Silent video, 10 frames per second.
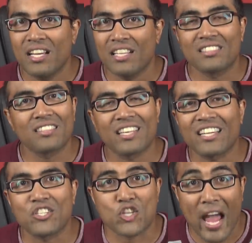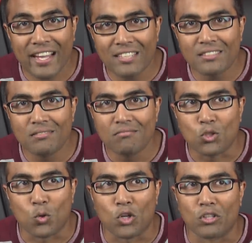Is it like a jacket?
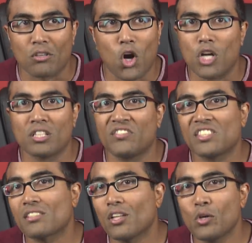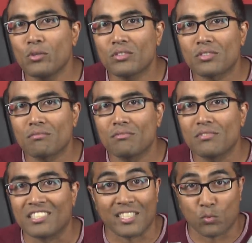Or all of his clothes?
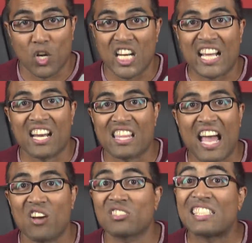Is he running out of the house